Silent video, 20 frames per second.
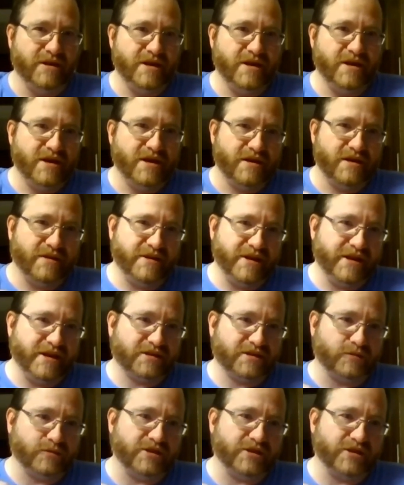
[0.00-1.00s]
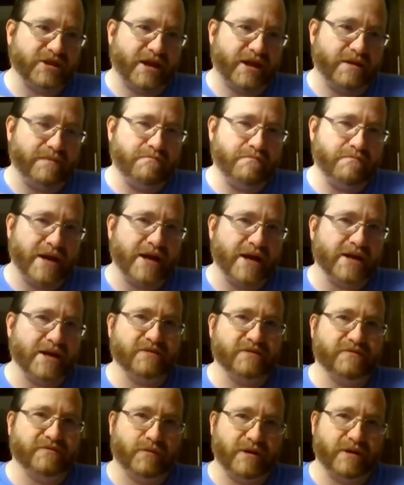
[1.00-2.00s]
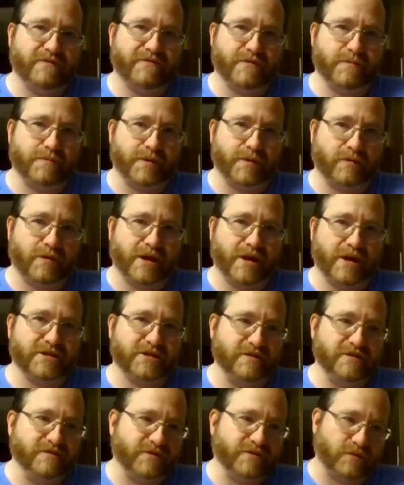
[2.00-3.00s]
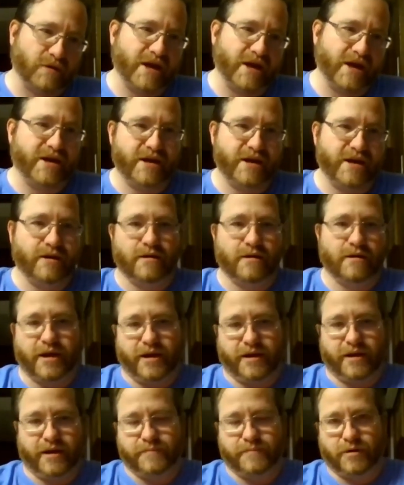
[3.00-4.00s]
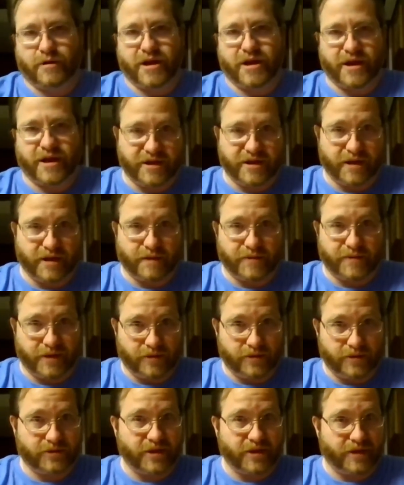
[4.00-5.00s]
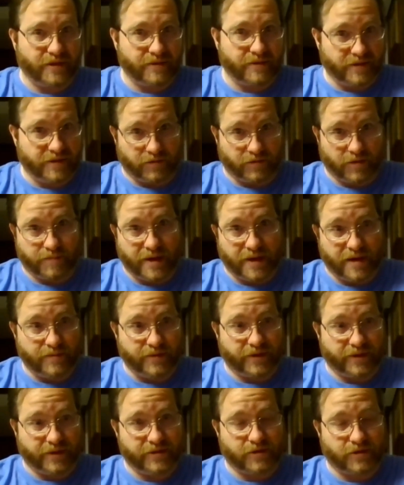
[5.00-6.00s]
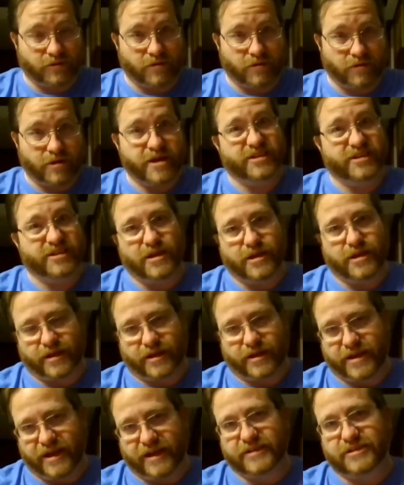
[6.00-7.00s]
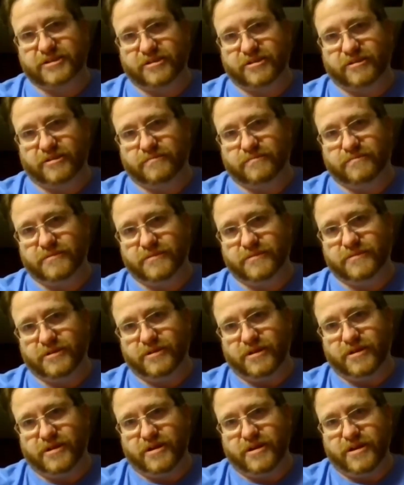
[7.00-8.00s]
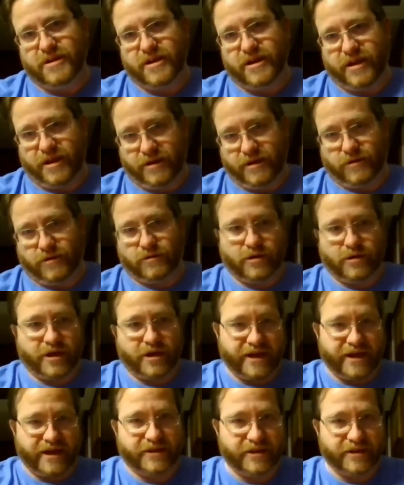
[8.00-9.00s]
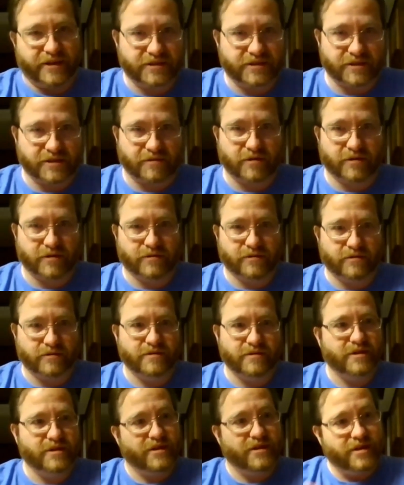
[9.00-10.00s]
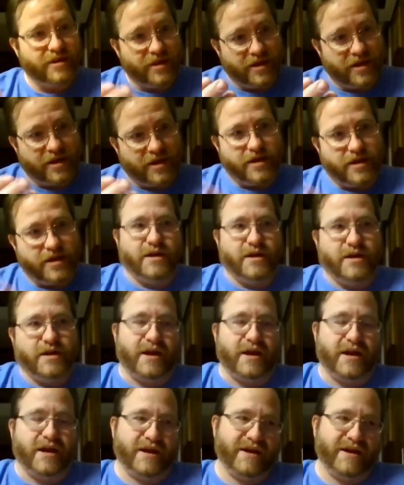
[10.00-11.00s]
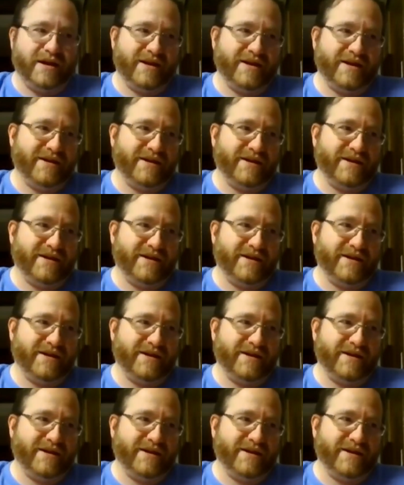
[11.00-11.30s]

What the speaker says: this was a massive win for progressives right here, and Bernie ended up using the Republicans' greed against them in order to get this through. I